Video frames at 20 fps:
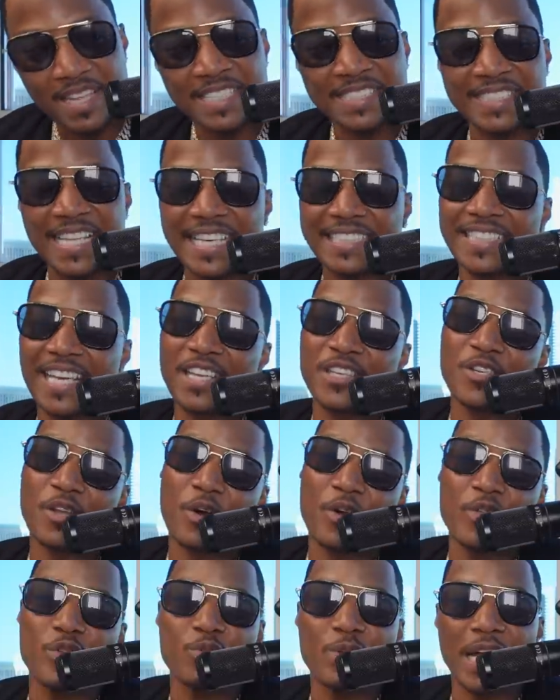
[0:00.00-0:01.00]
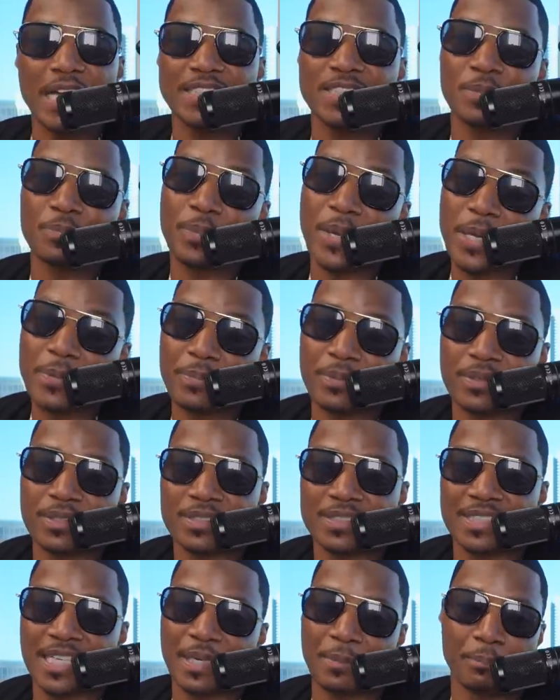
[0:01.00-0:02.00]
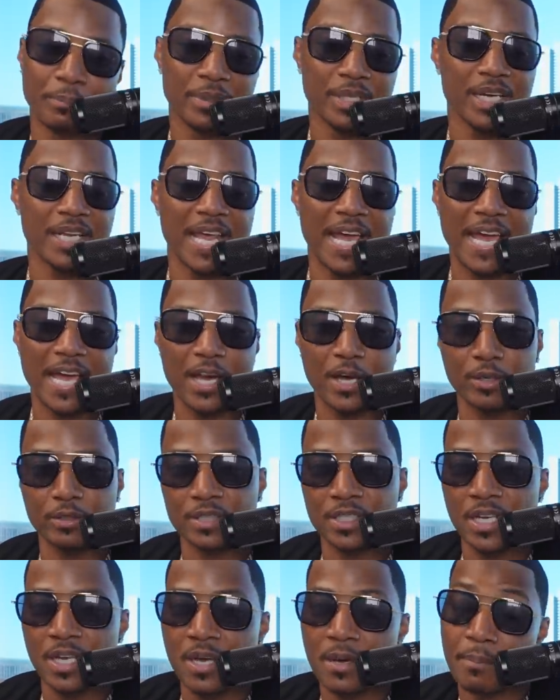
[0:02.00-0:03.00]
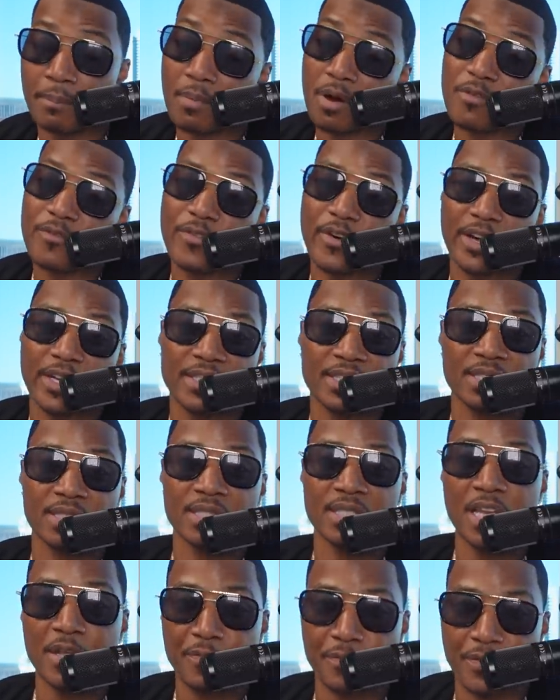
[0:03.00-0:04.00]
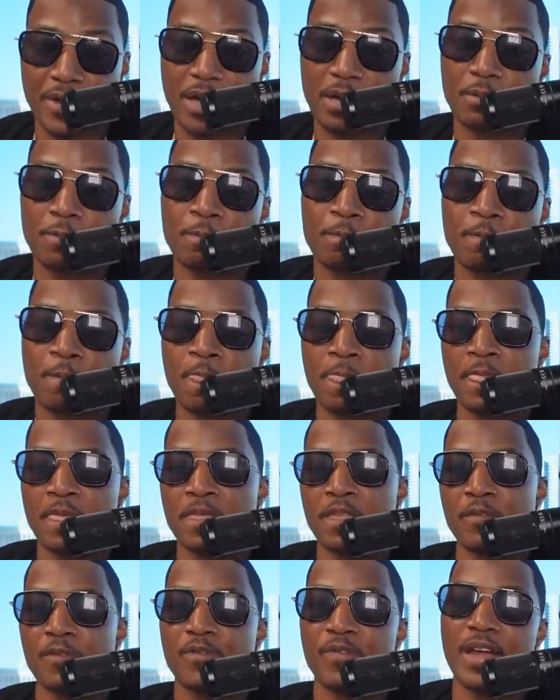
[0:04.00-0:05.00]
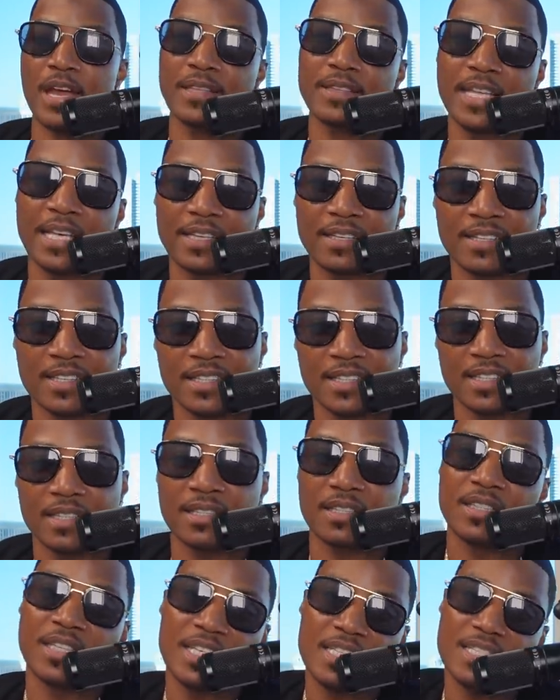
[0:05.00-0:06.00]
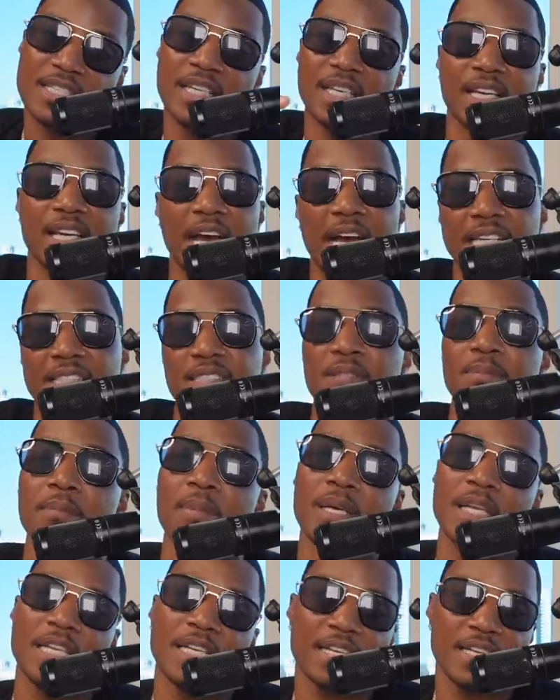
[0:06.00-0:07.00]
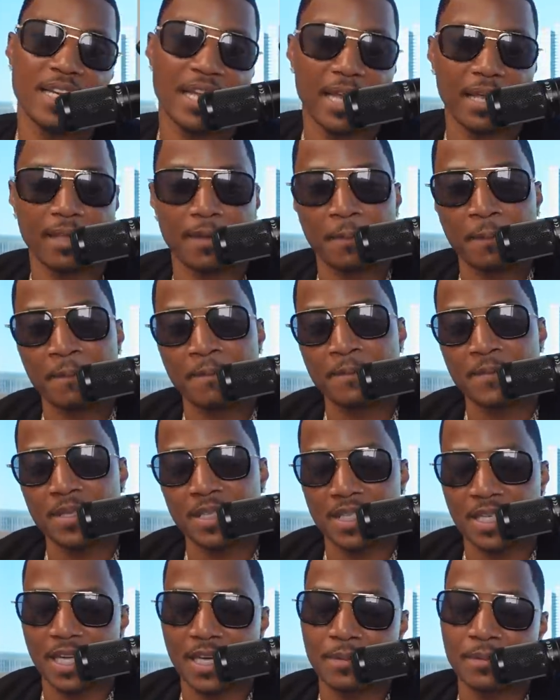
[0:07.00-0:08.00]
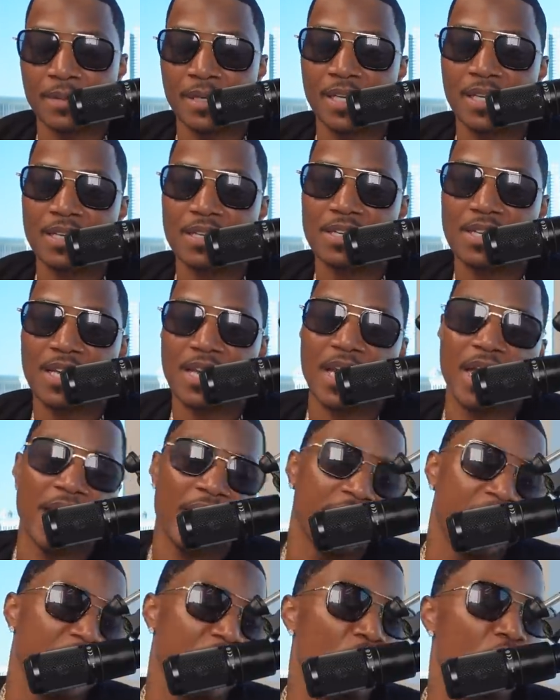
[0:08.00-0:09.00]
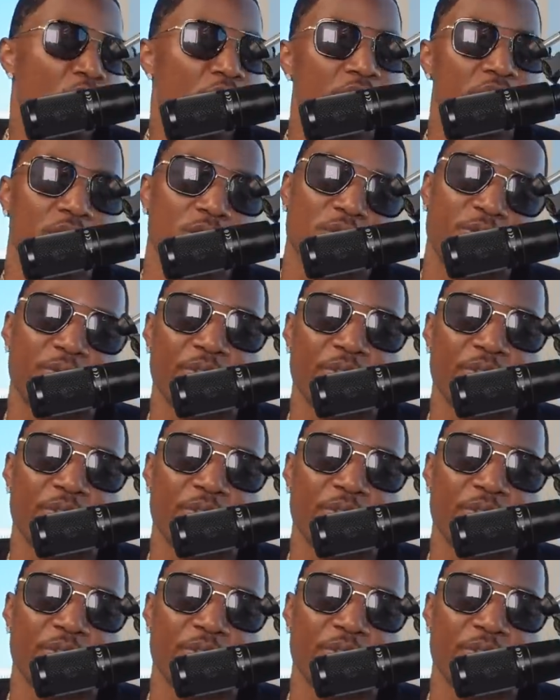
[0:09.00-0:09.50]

It's like they know you got some paper. It's like bloodhounds. Motherfuckers sniff out the fact that this nigga got some money today. You know what I mean? And they on you.